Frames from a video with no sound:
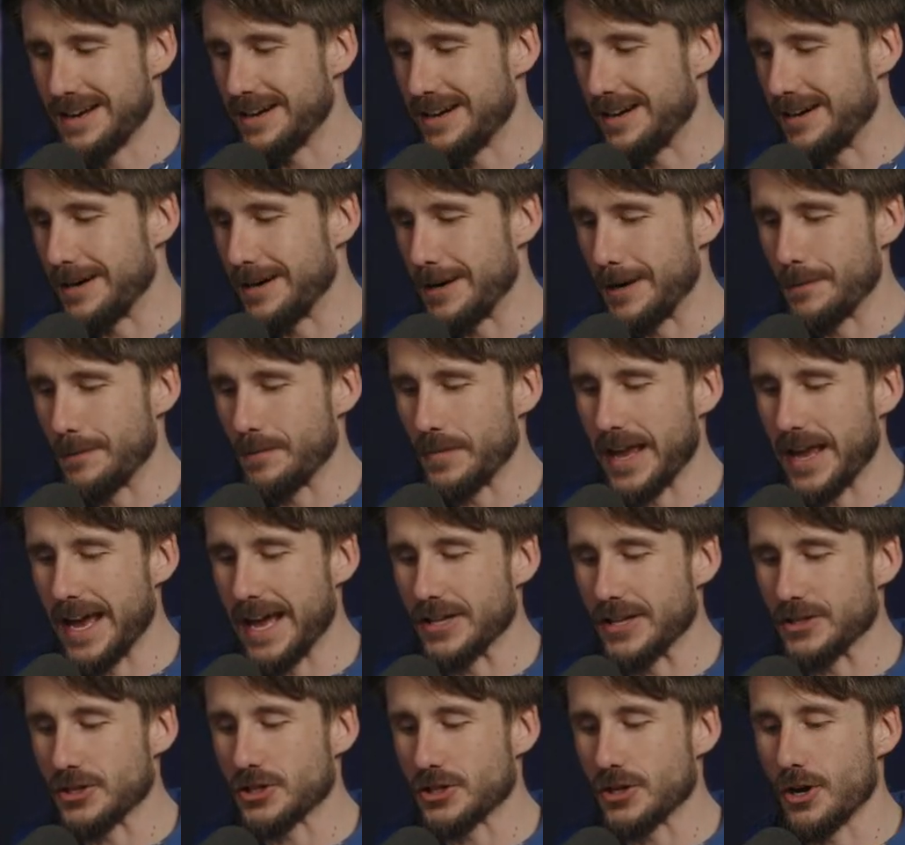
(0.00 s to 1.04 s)
Um,
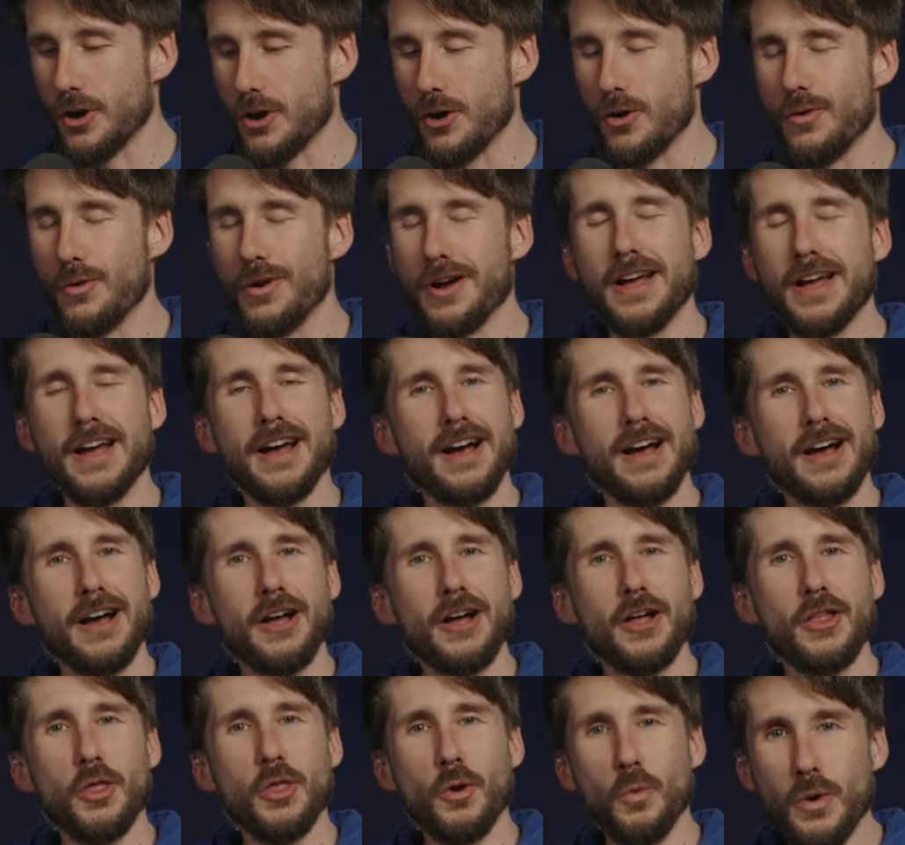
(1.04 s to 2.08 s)
and so,
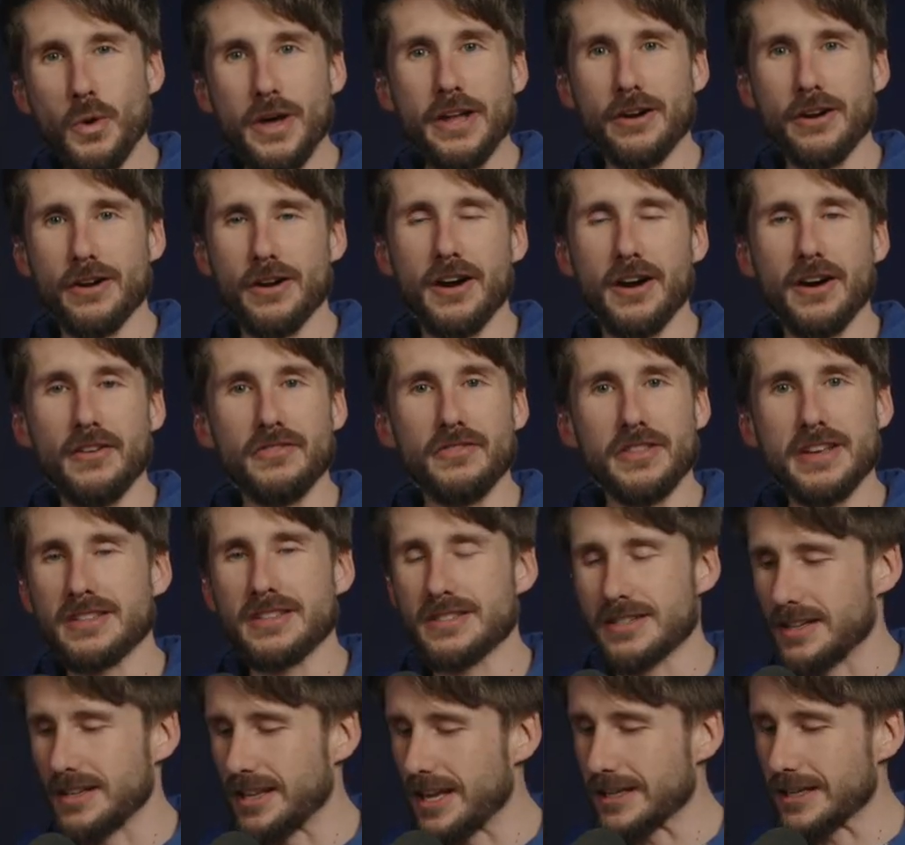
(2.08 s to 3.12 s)
the winner of
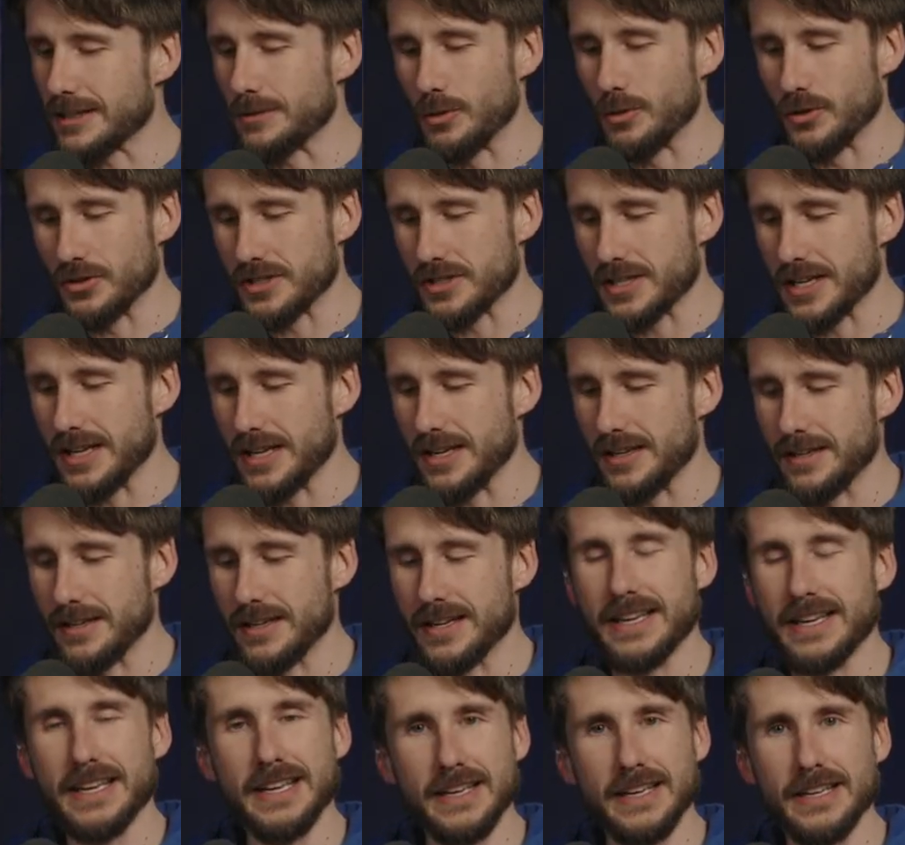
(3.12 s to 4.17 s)
this collectible scene
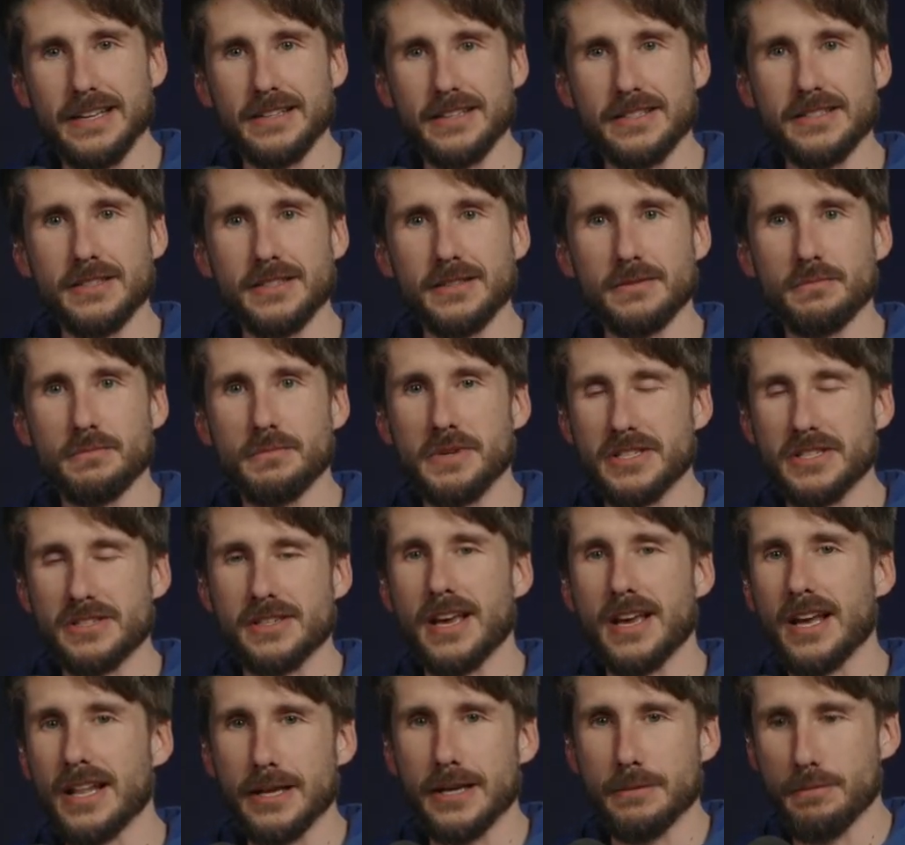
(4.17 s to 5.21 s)
is Miss
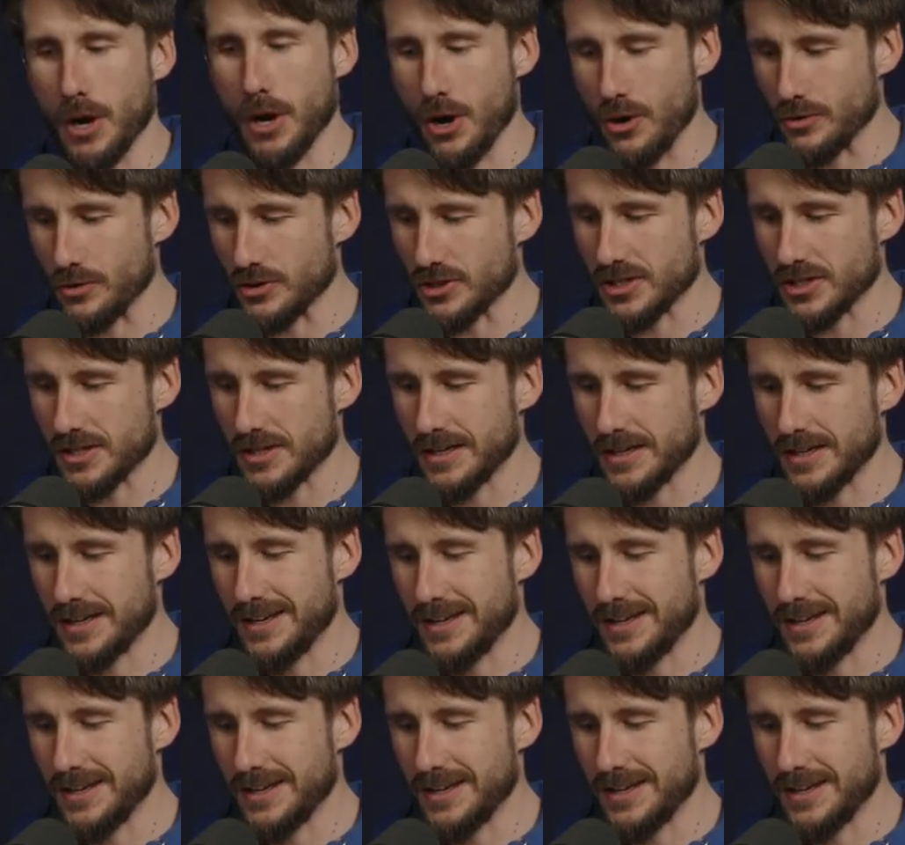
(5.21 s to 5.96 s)
Kelly Post.